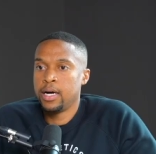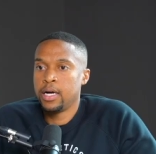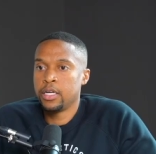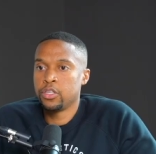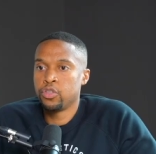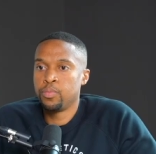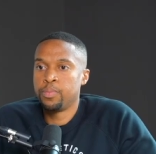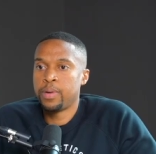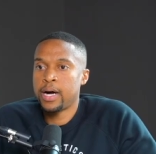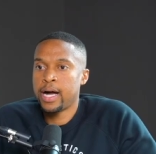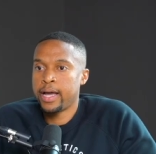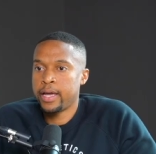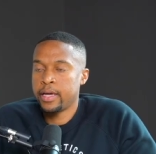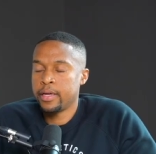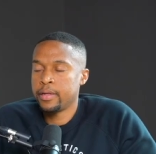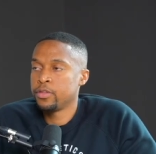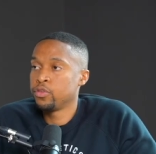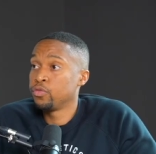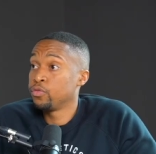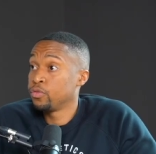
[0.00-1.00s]
You buy
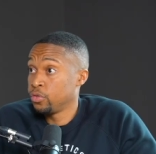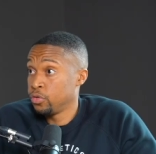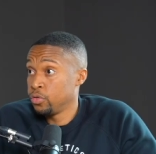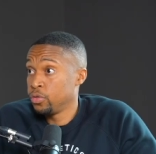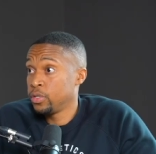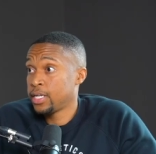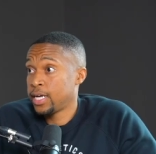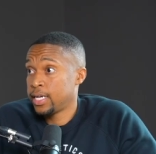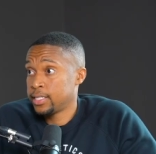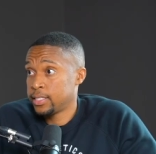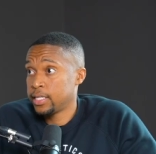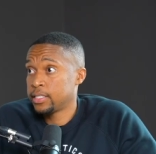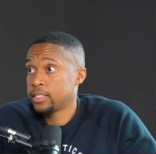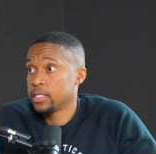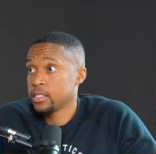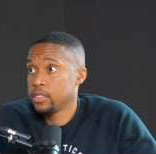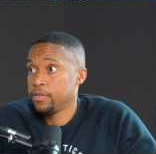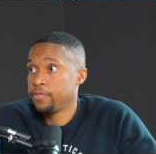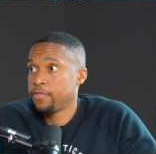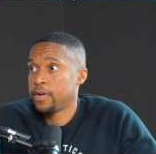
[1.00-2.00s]
it, you utilize that
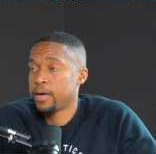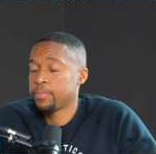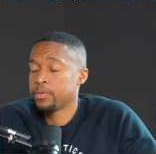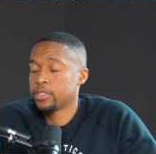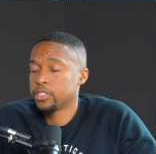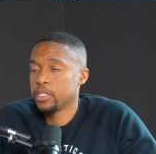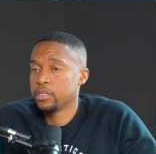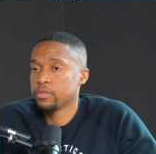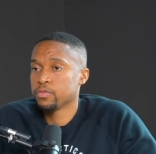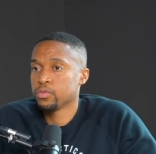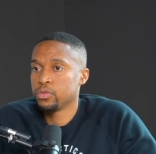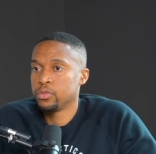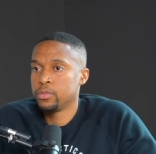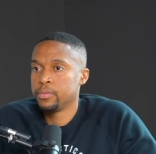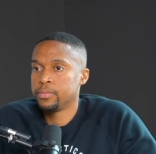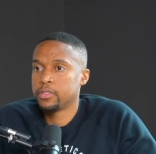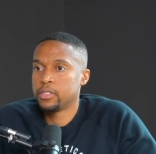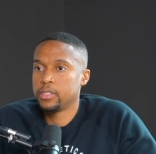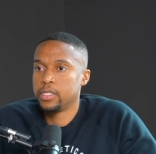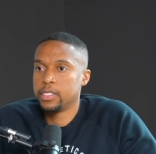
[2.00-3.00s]
sixty five percent rule.
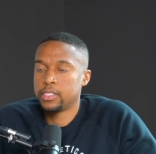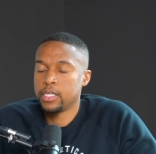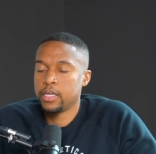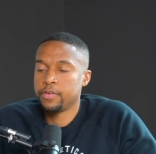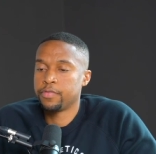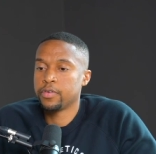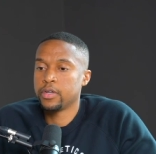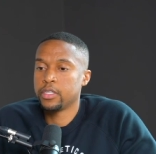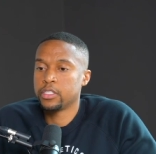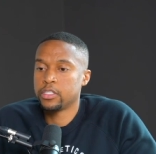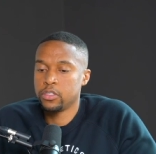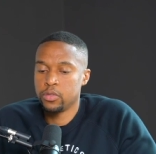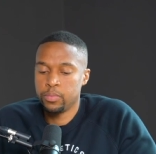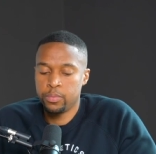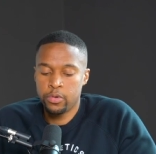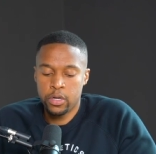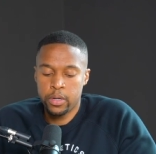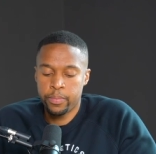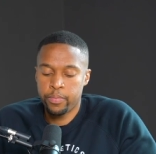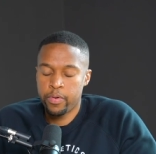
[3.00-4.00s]
So let's say for instance, you
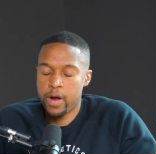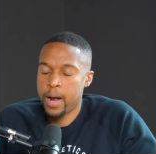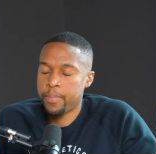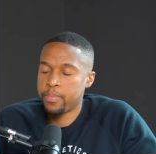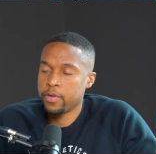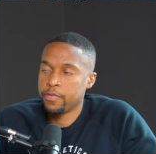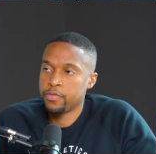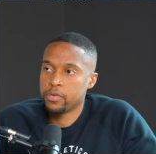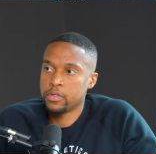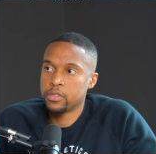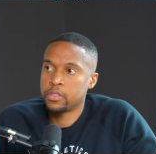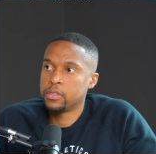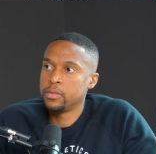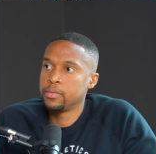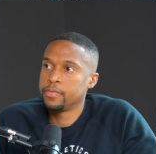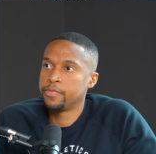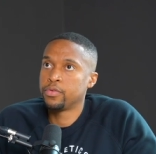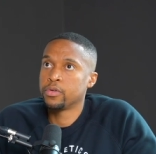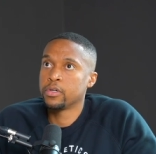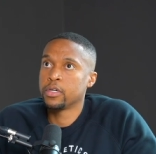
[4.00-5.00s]
bought a property for
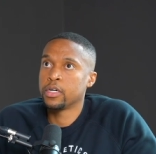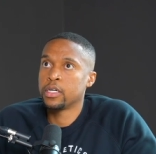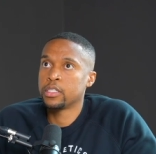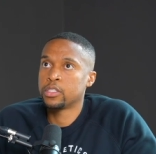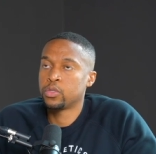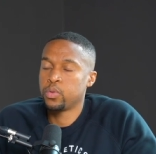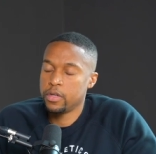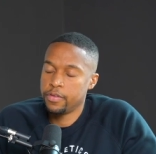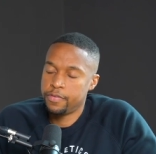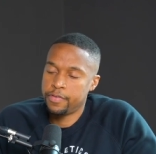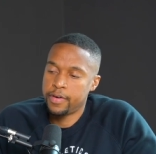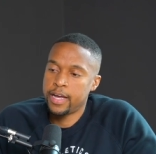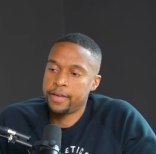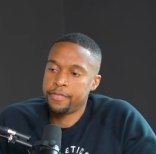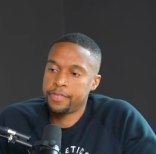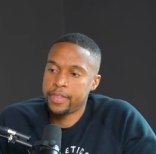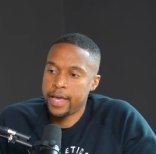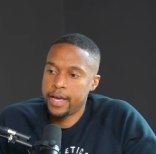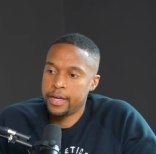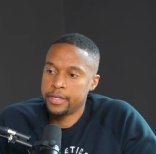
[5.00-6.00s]
for uh, twenty five
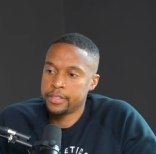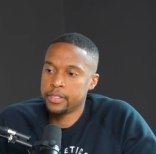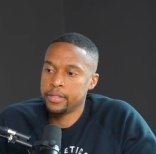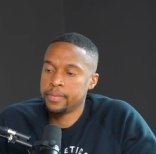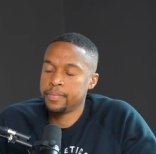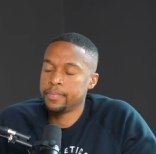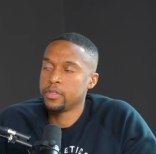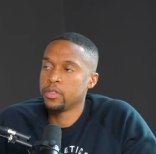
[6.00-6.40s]
thousand,